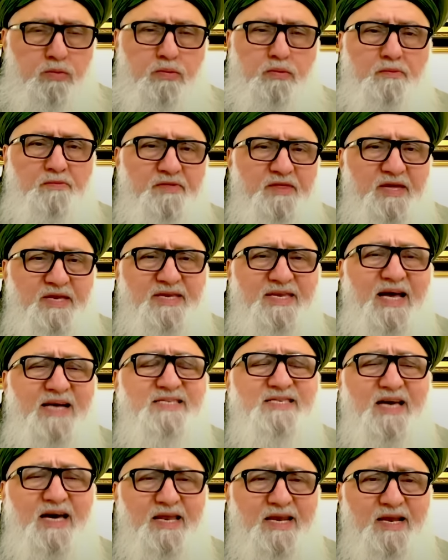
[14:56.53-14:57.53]
the
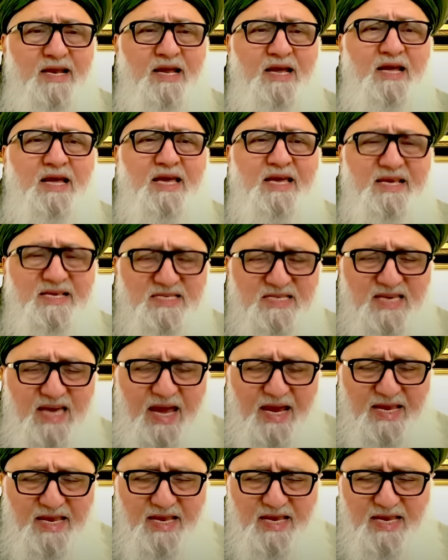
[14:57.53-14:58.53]
nazar is
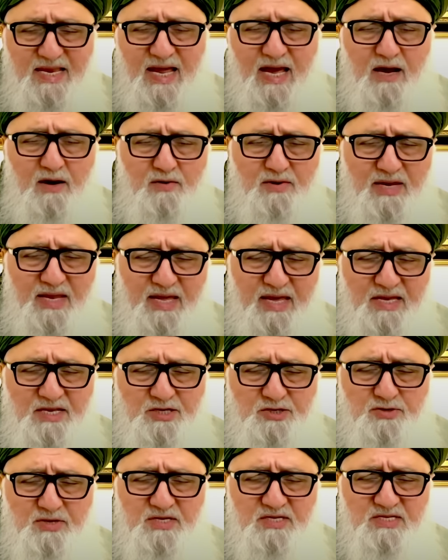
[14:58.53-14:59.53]
gaining now an
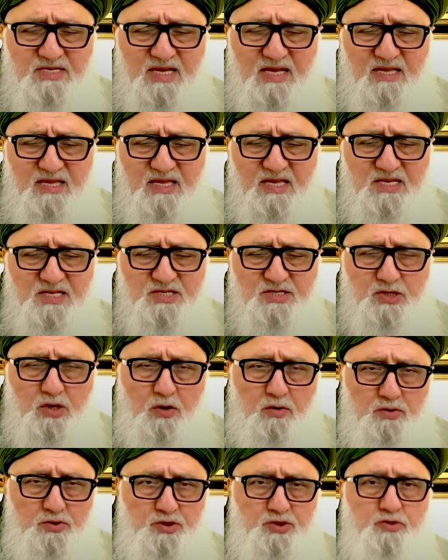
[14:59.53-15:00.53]
entrance that this
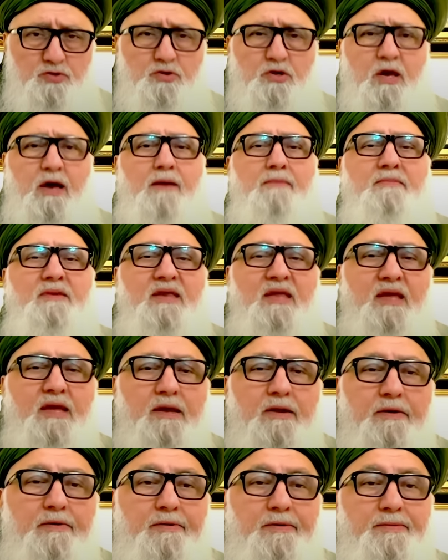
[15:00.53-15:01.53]
soul should come
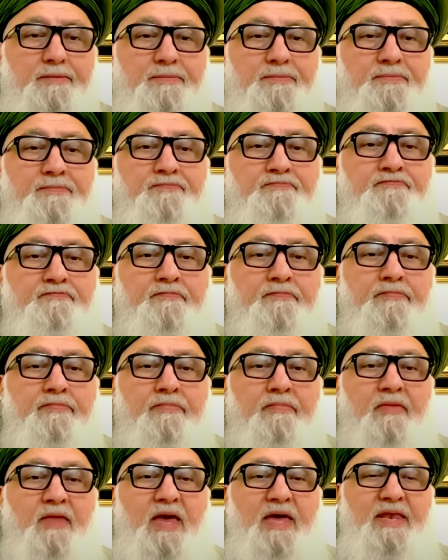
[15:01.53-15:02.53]
near.
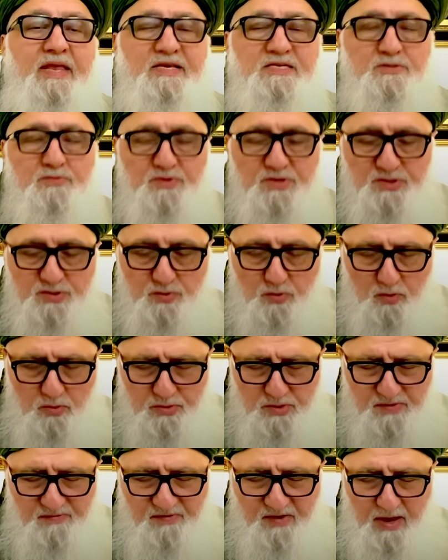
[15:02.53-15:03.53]
And as a
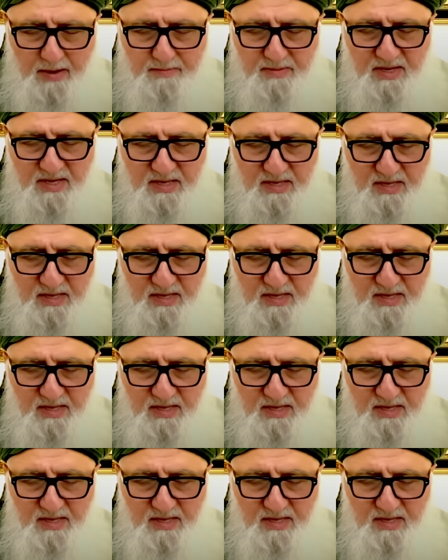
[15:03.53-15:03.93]
result of coming